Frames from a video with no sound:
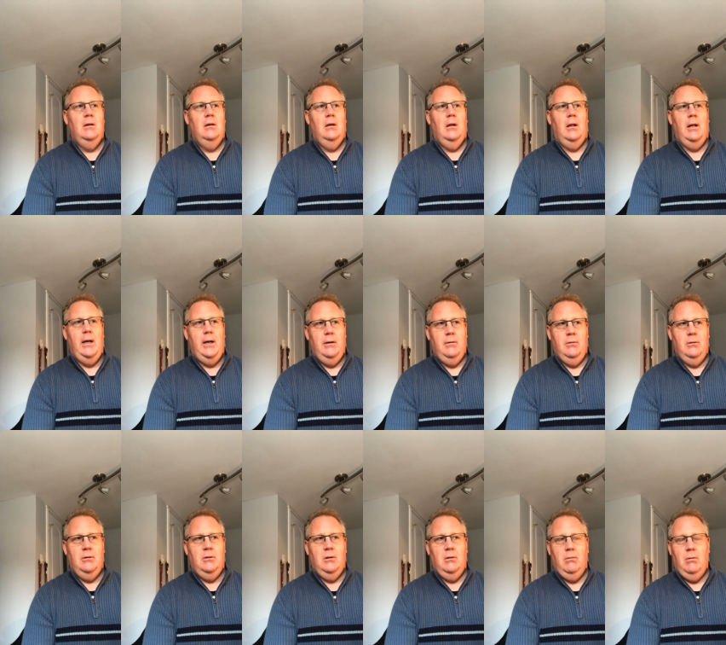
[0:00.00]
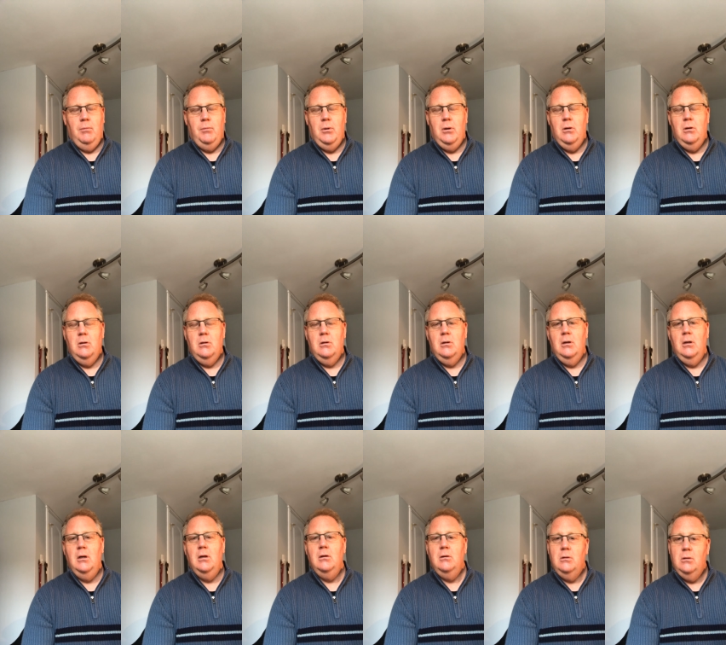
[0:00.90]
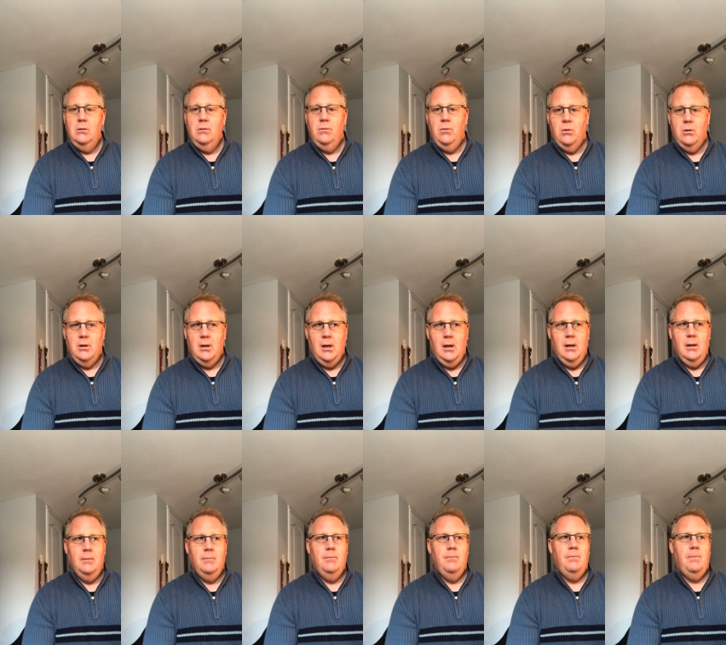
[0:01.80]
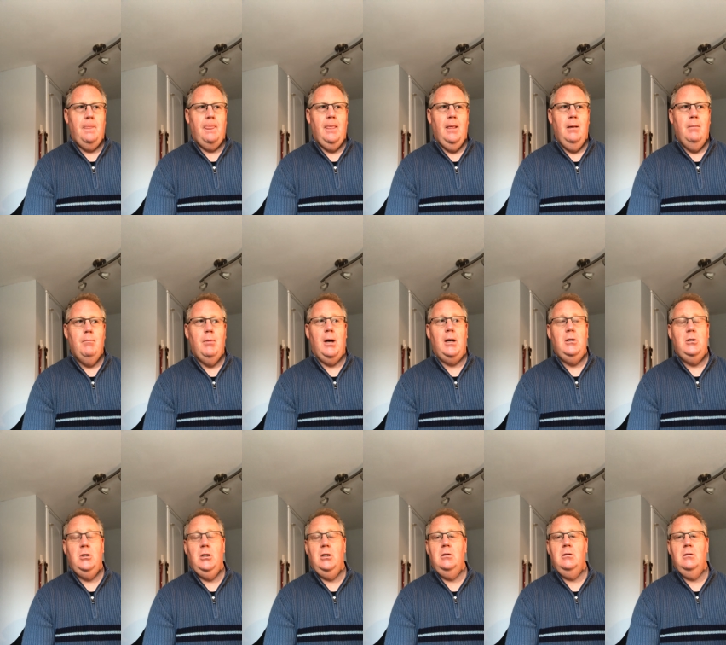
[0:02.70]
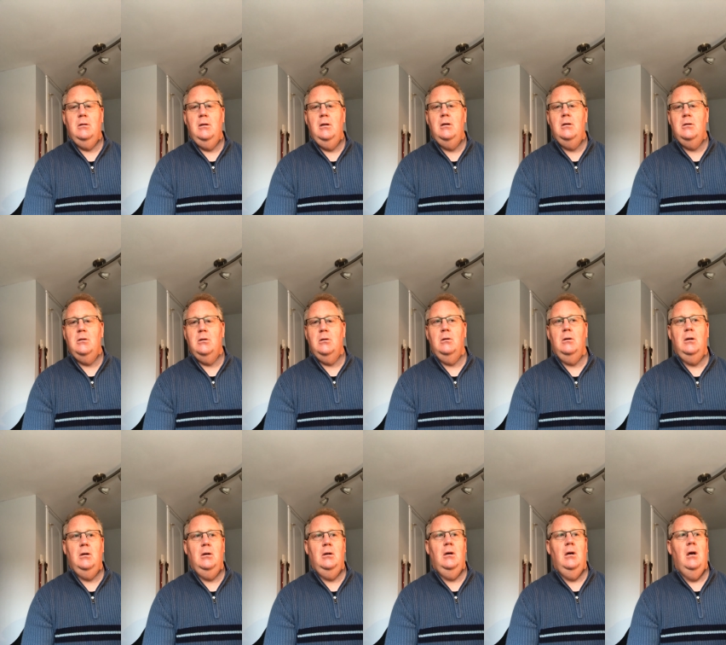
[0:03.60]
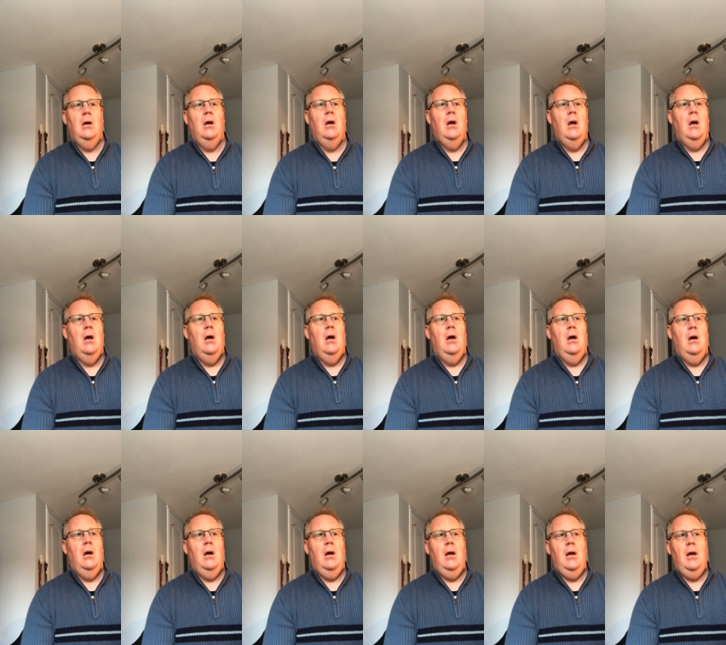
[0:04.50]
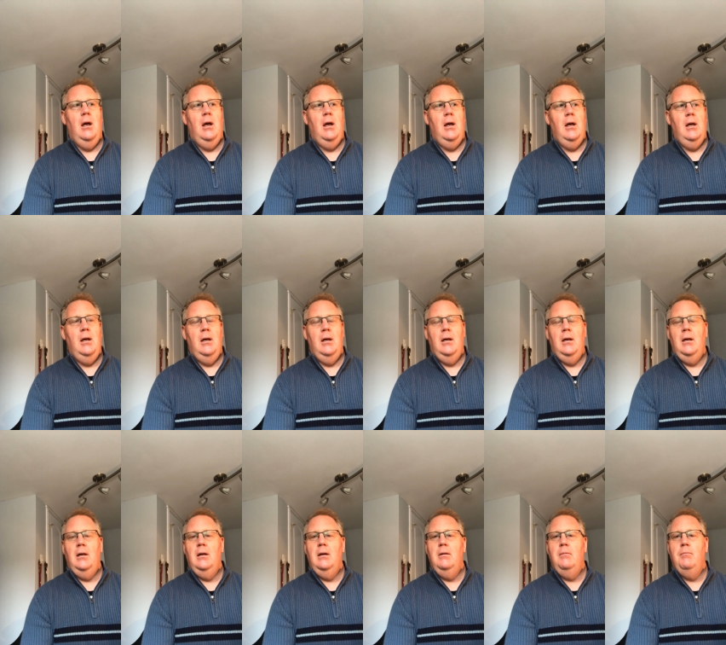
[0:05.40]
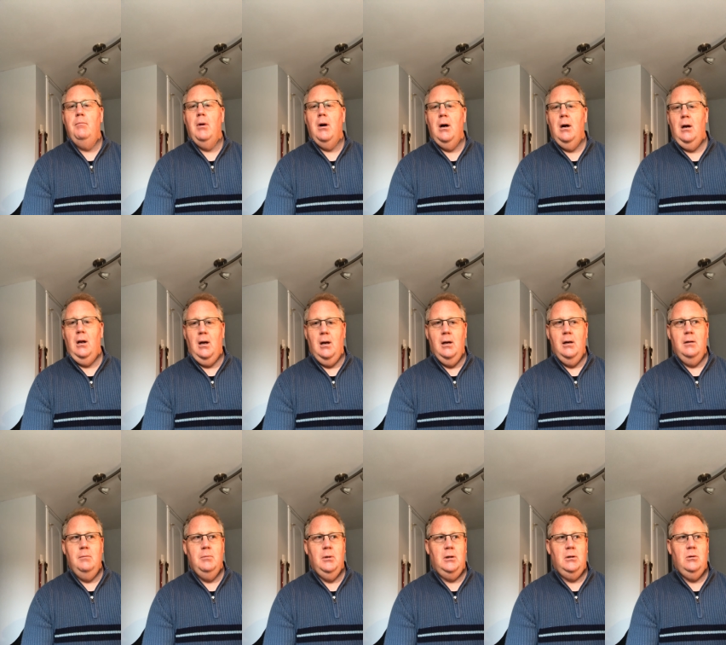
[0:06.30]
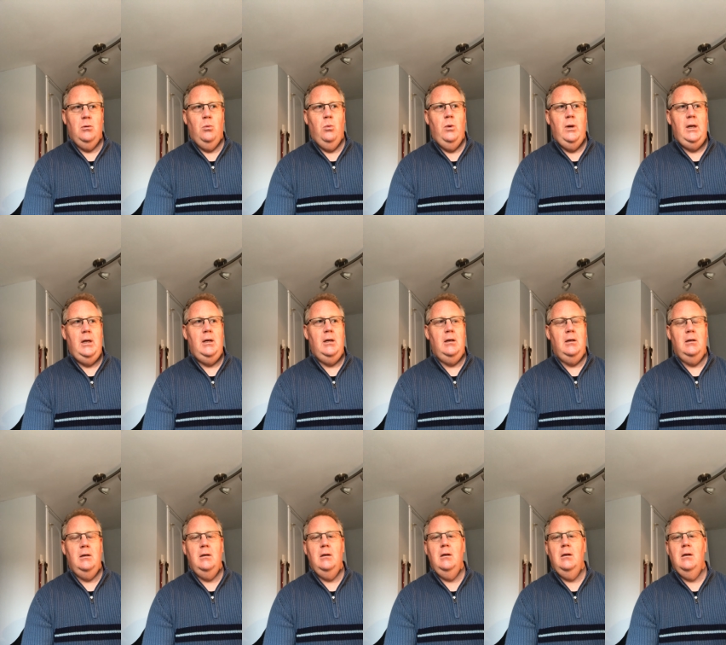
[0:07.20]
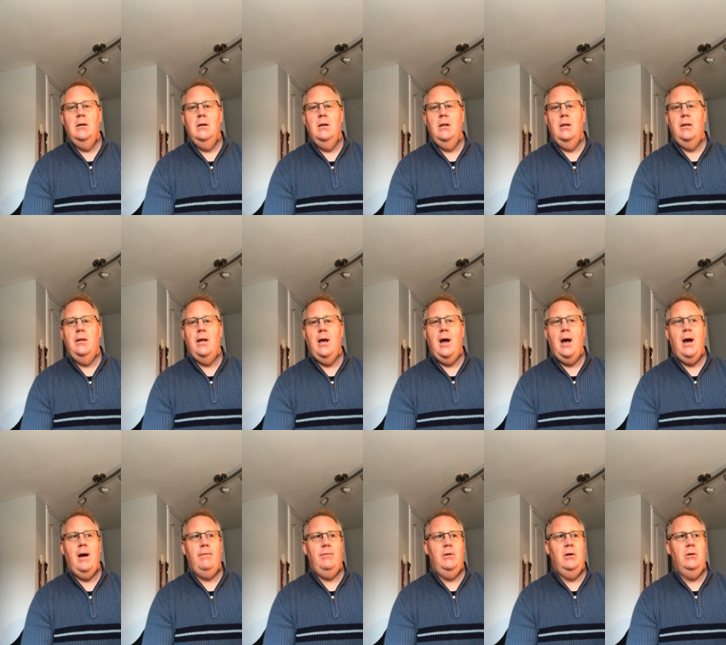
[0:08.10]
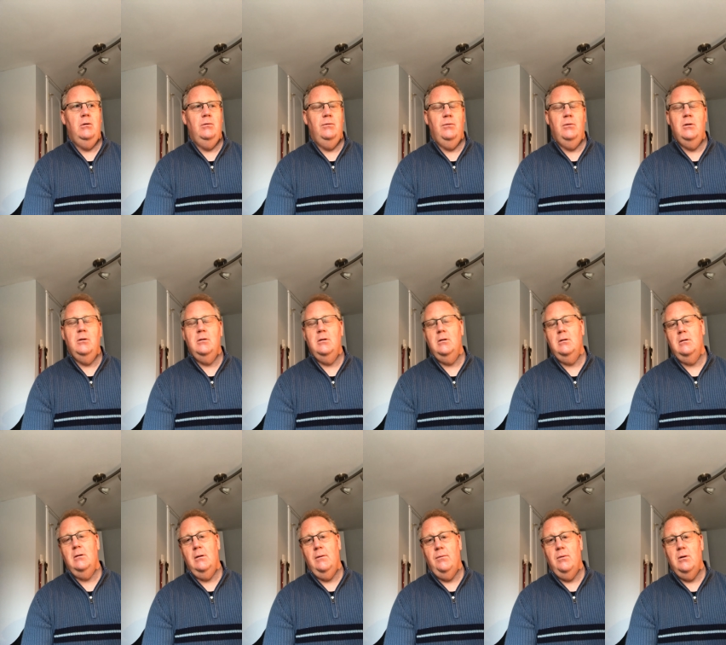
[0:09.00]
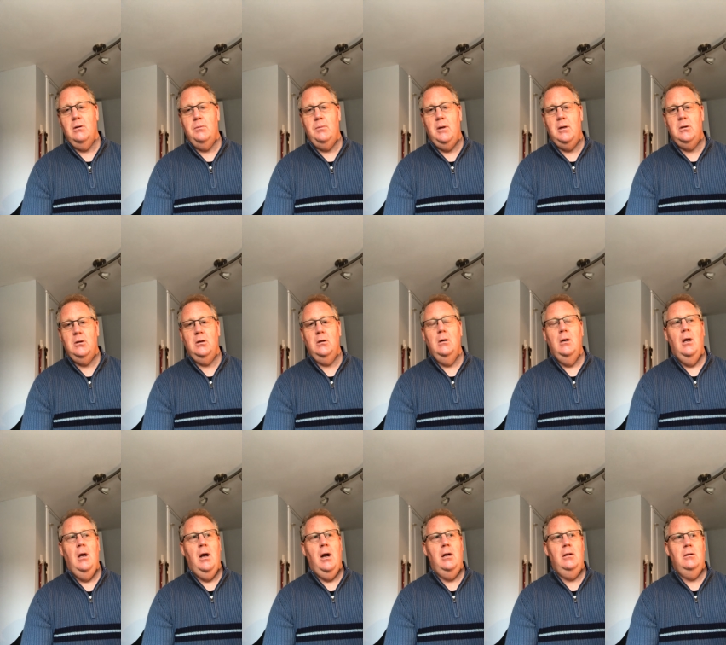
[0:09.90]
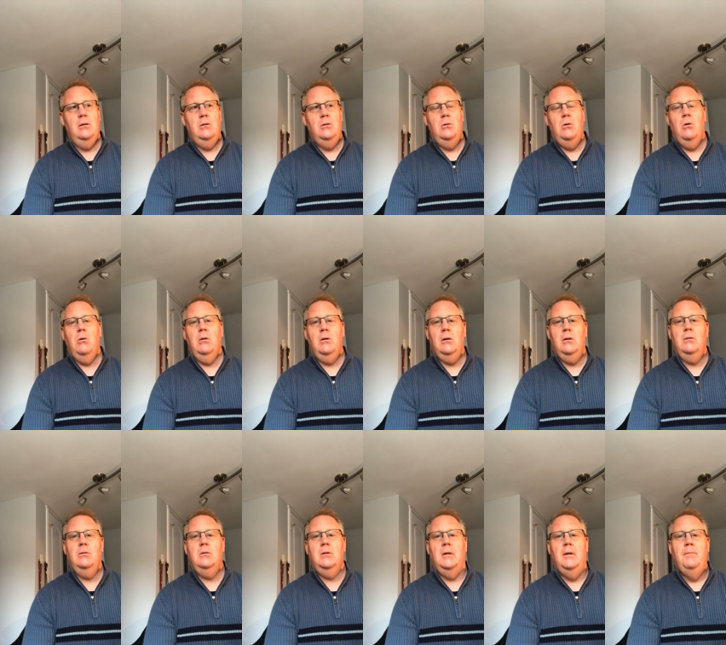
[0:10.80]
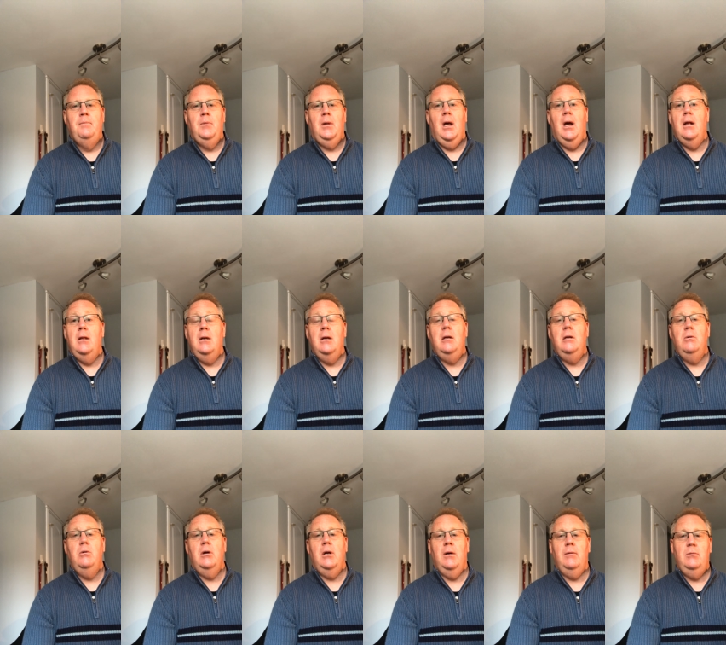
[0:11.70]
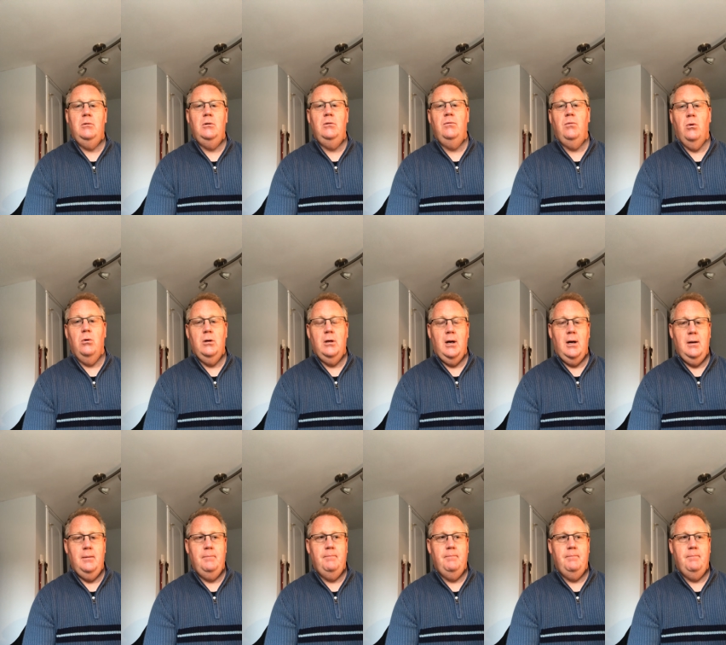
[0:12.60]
Land of the Silver Birch in 2/4 time by just inserting a bar line between the half note, for instance, in the first measure, and the two quarter notes. And then you would have 2/4 time.